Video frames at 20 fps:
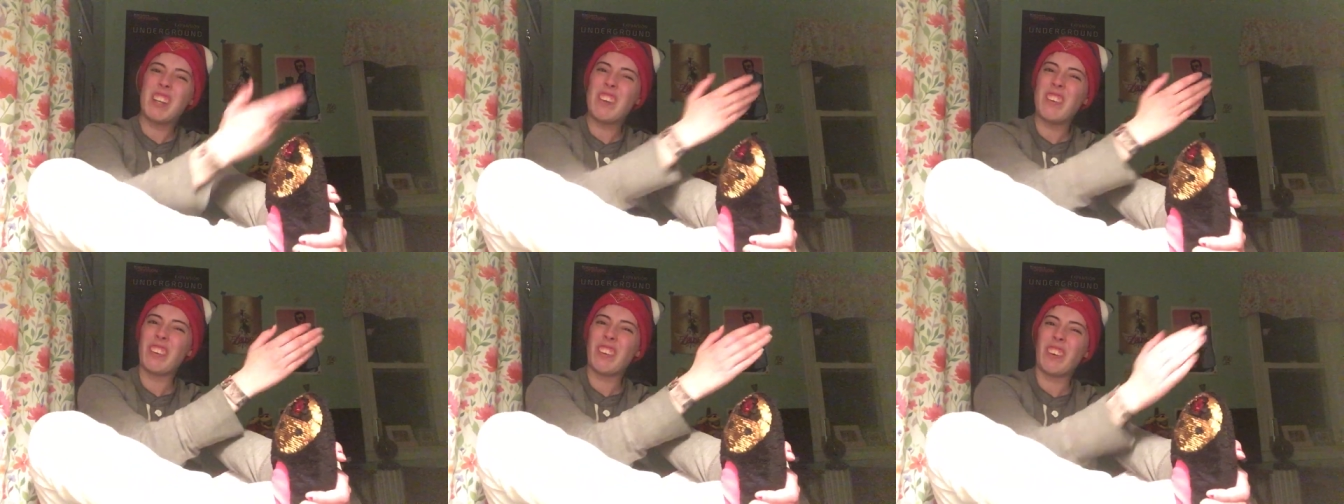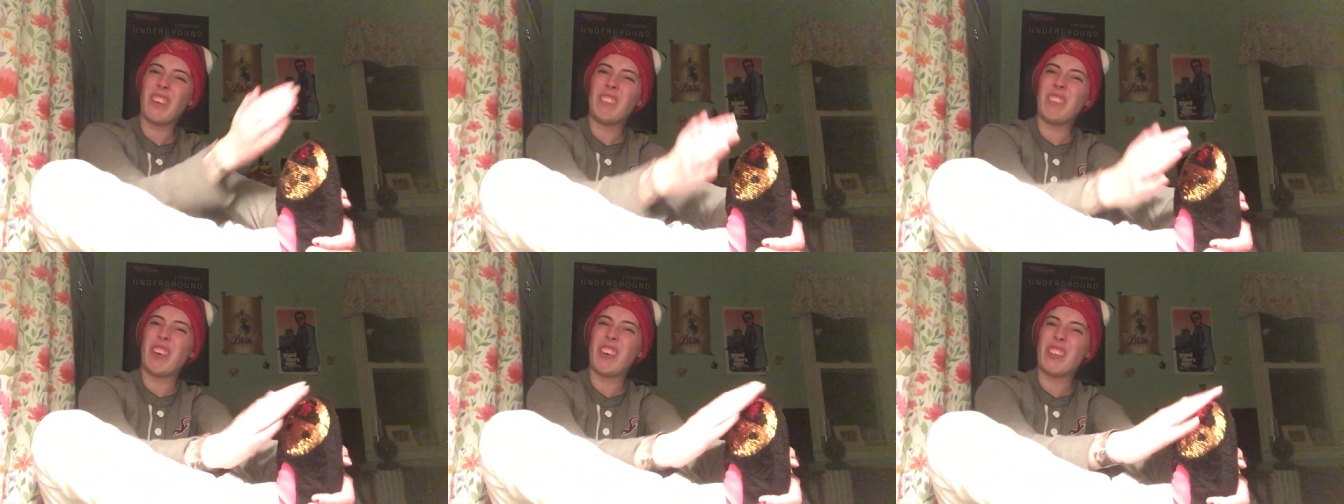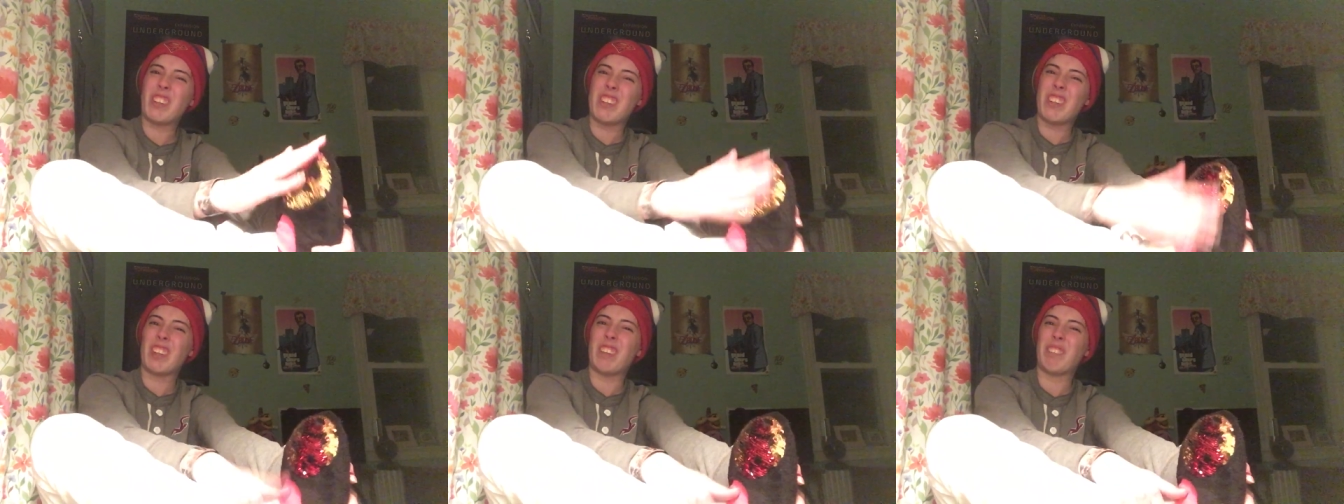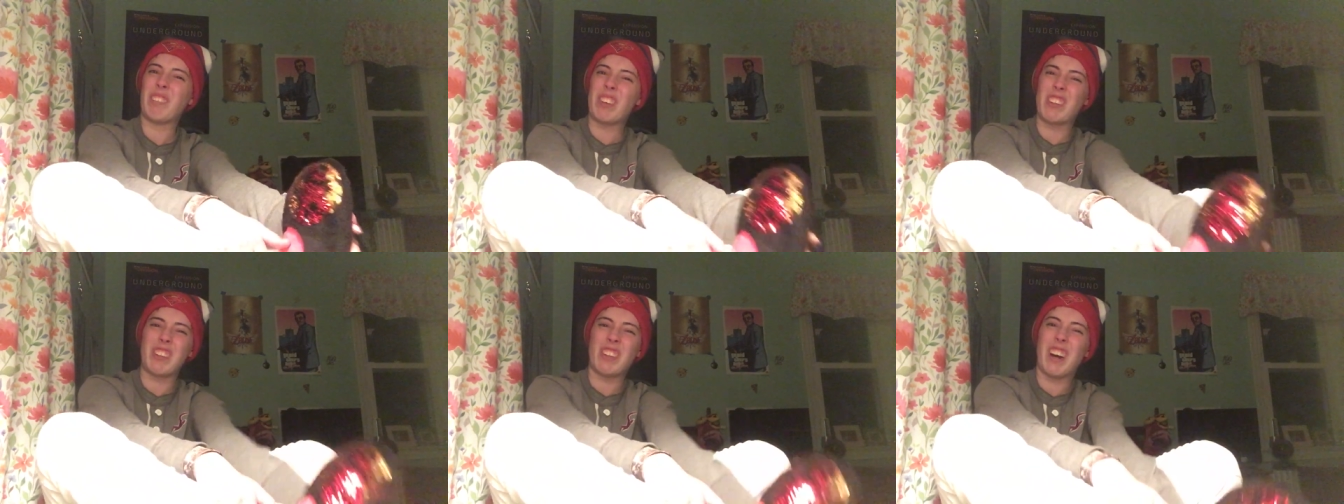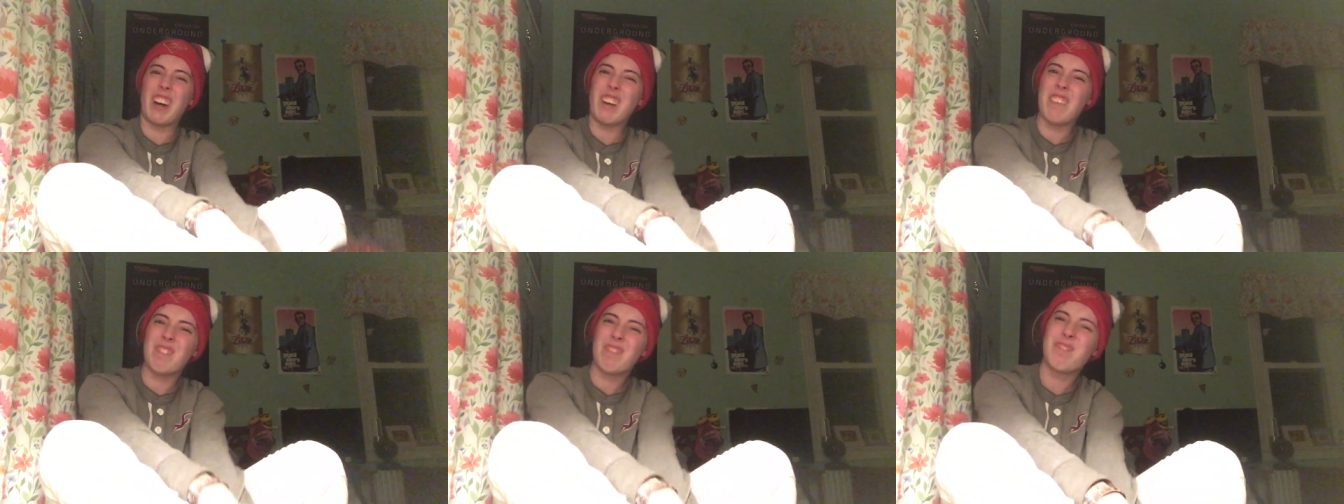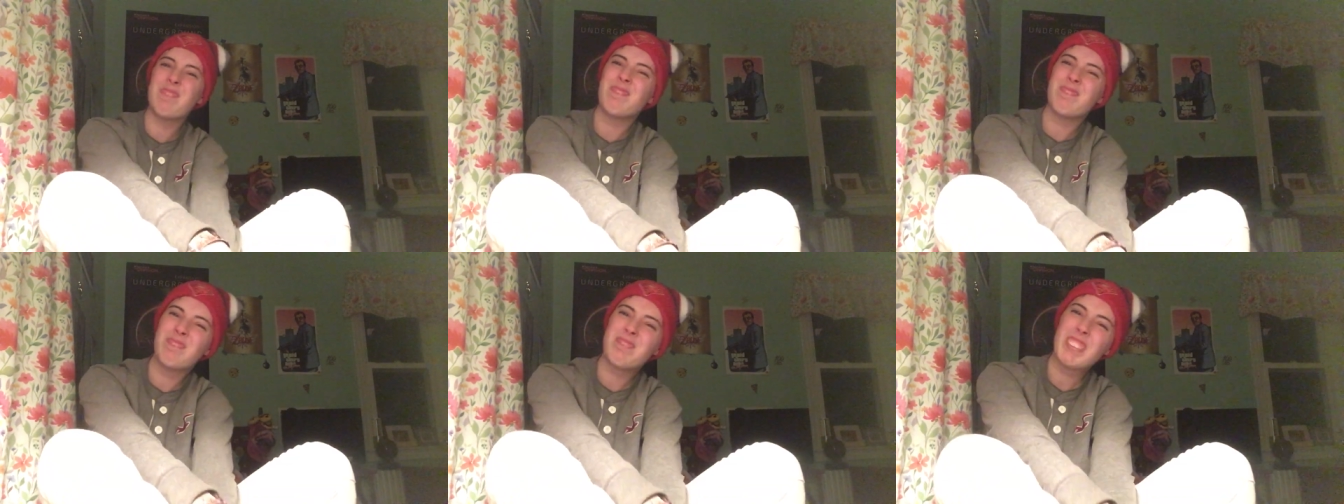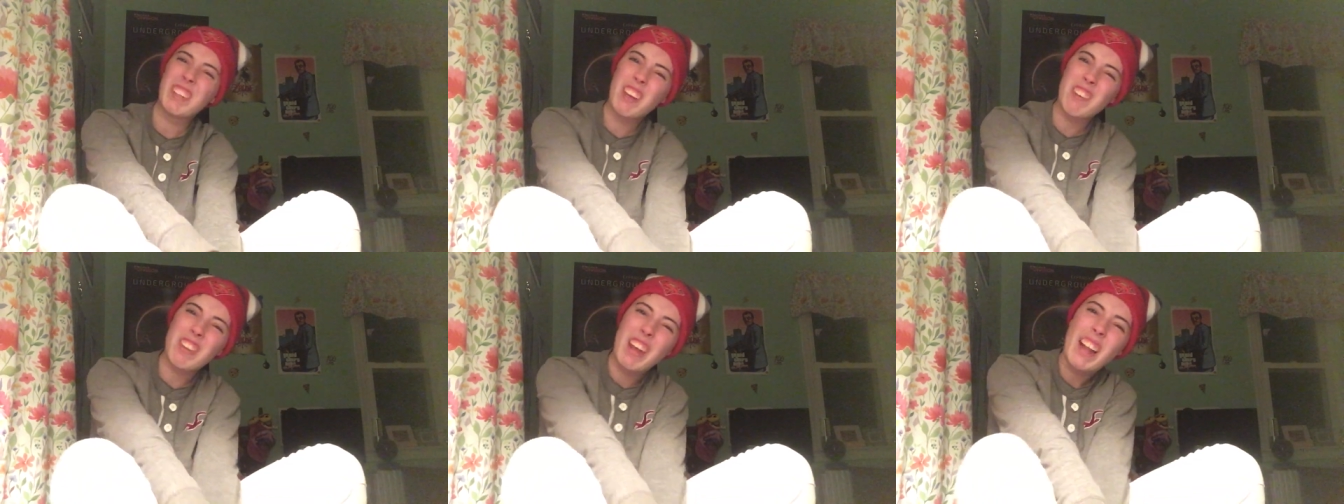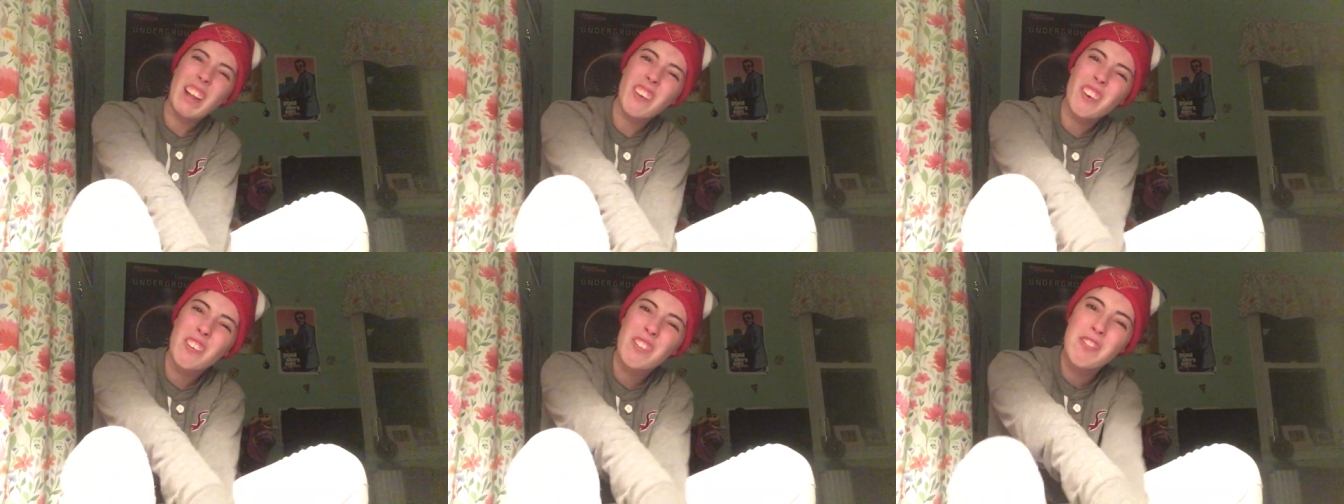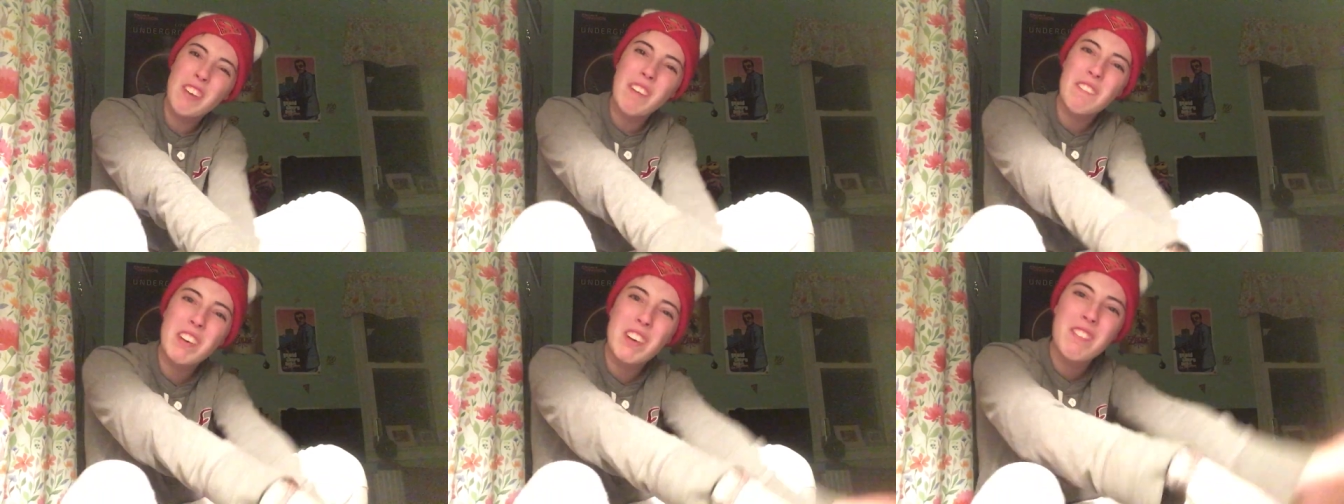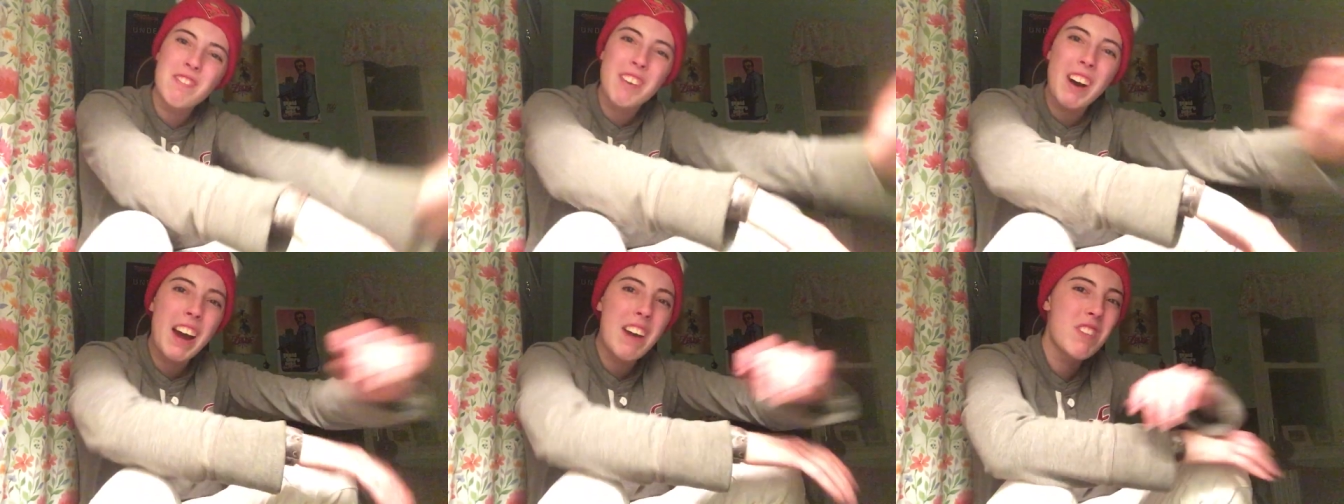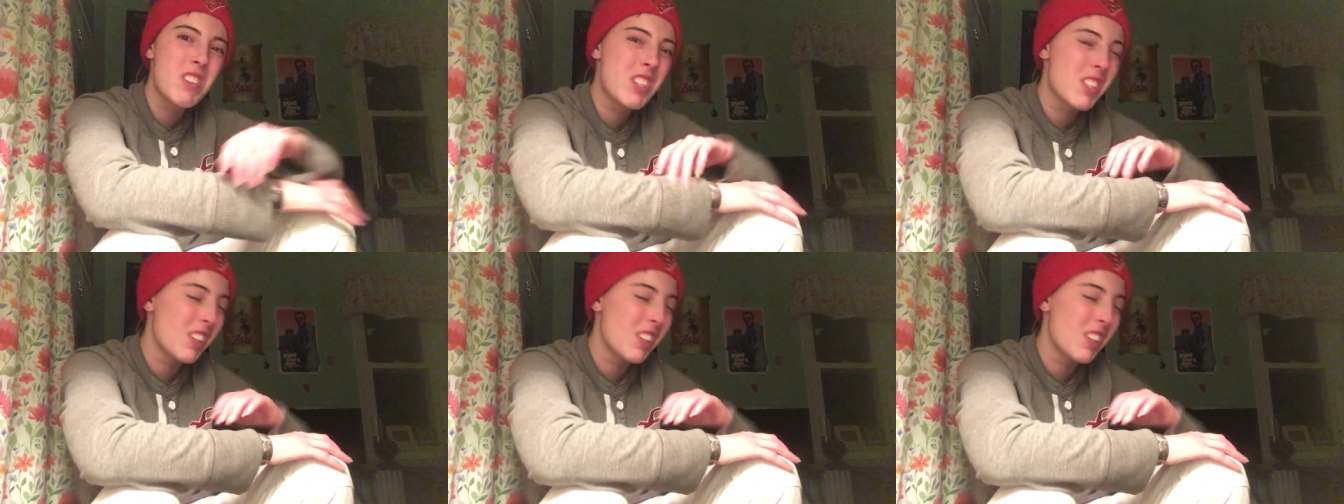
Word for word: cute little emoji slippers on. Gives that little feminine vibe